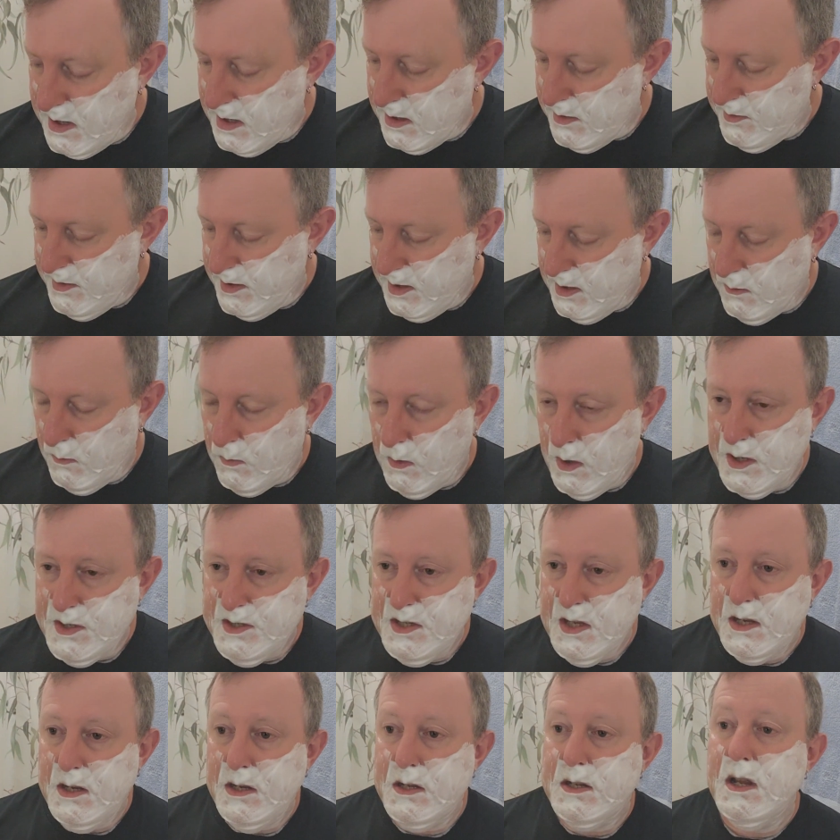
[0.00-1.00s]
I think it was,
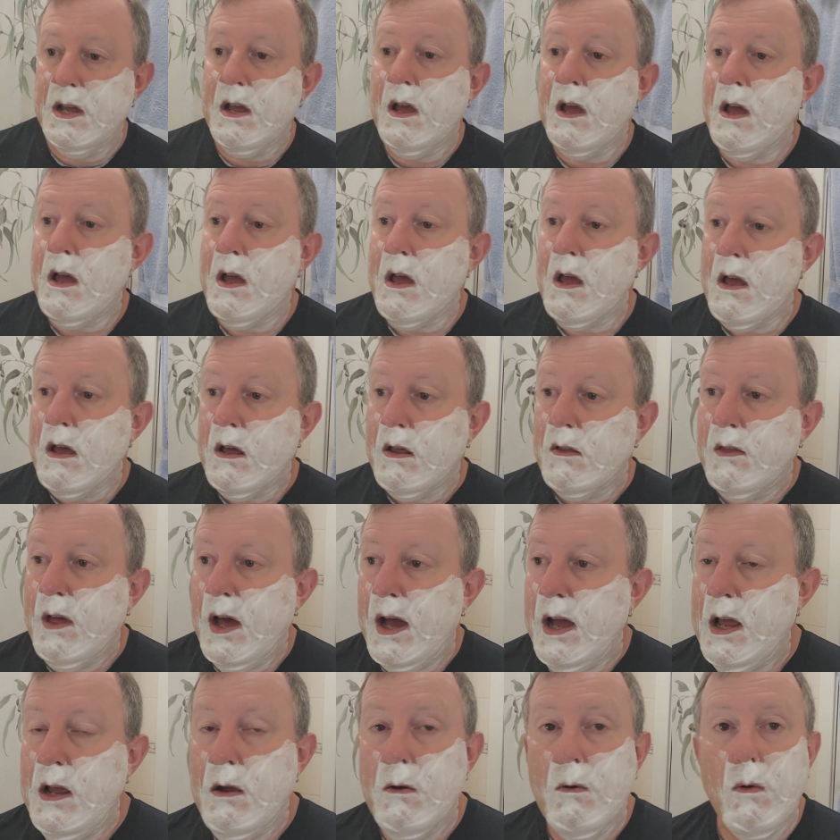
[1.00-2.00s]
and
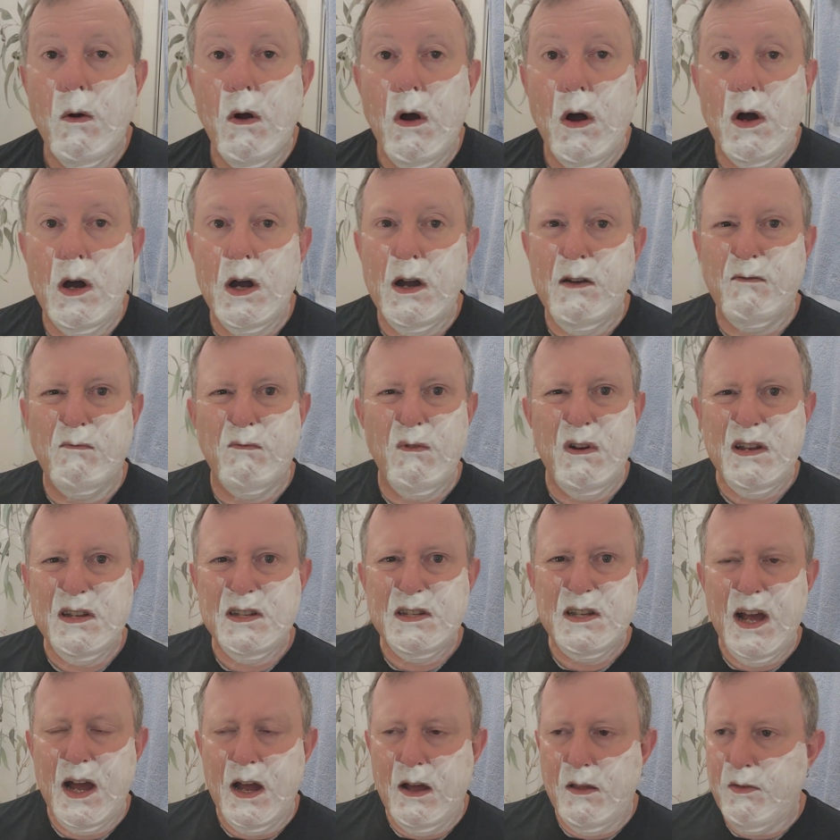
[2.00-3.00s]
they arrived
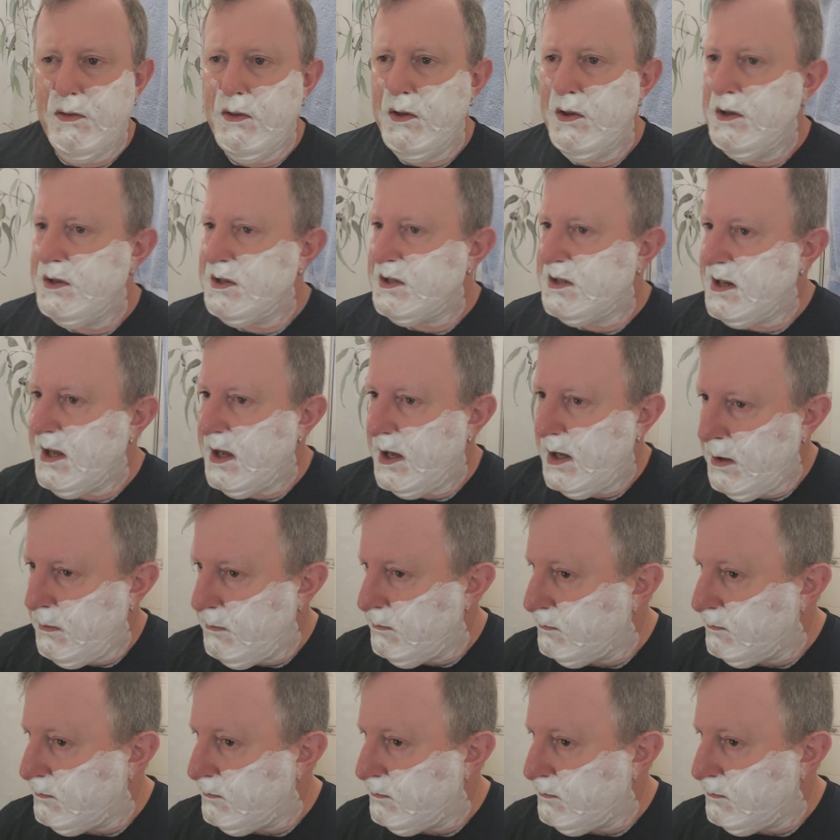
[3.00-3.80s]
Wednesday or Thursday.